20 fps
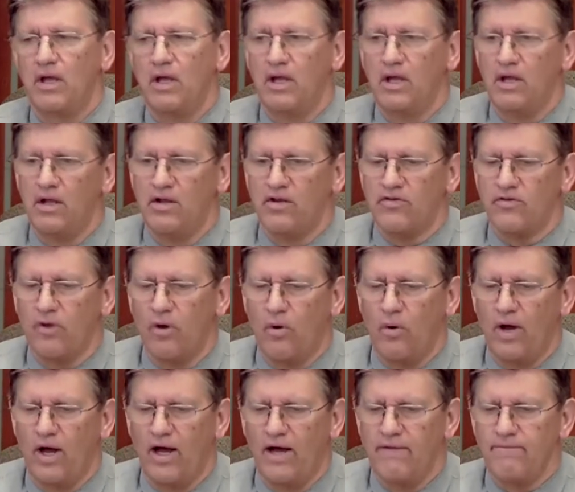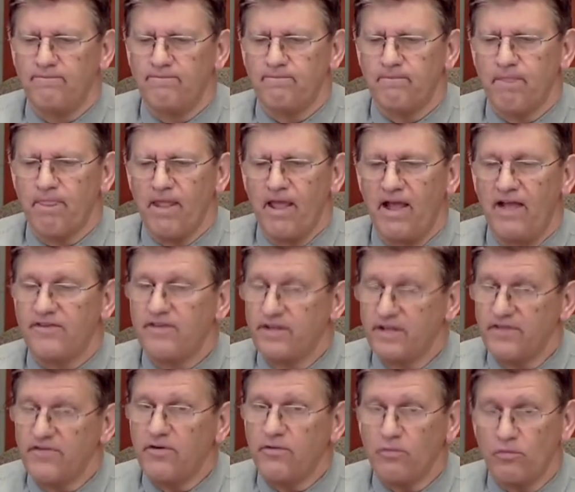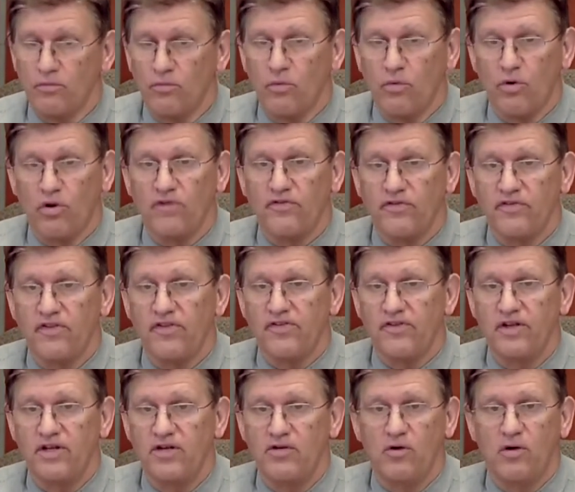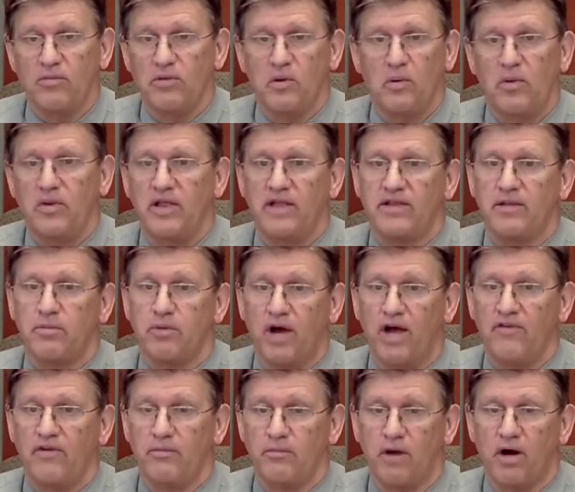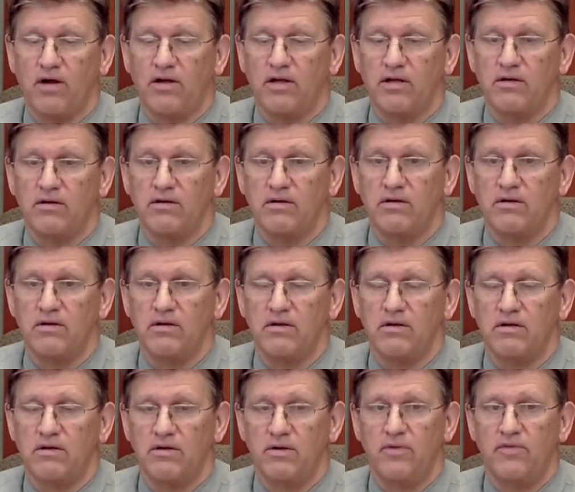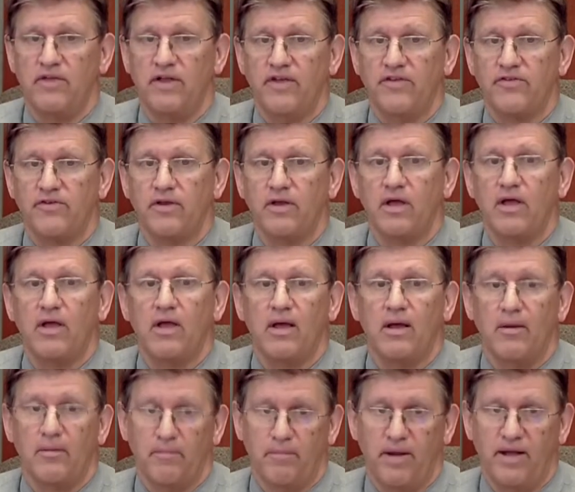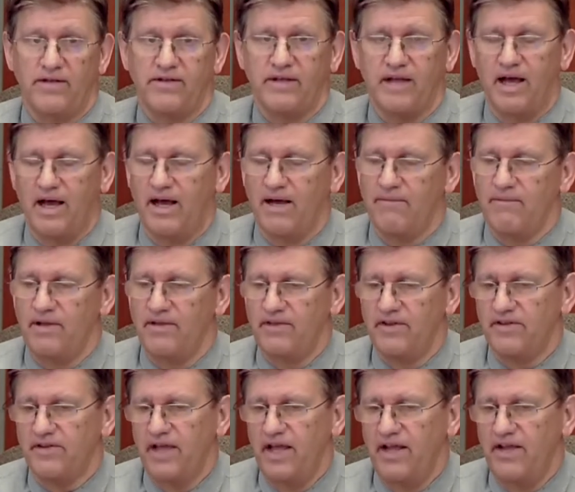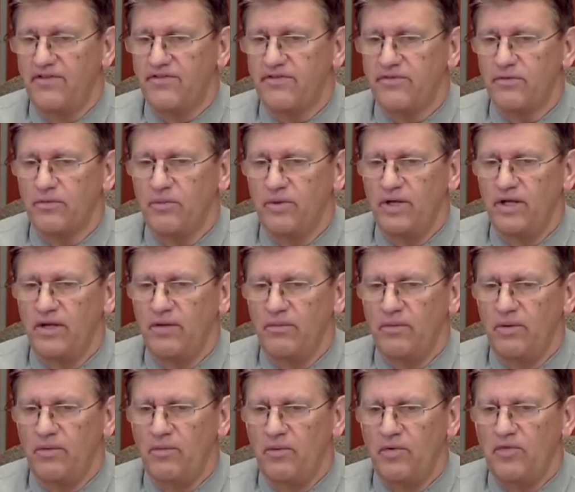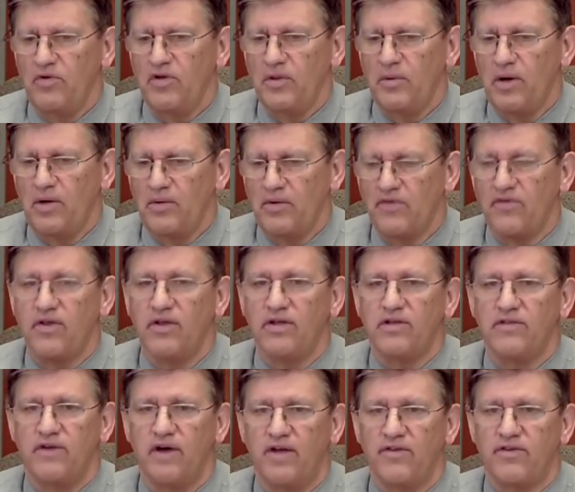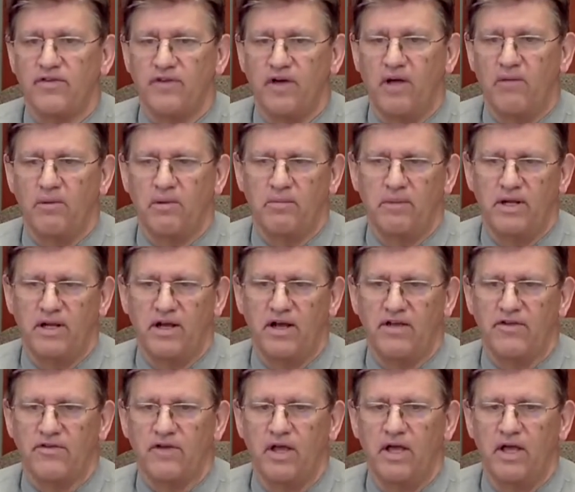So it's a different world for the city. Normally, we let the private market do this. But in this case, we really want to incentivize development because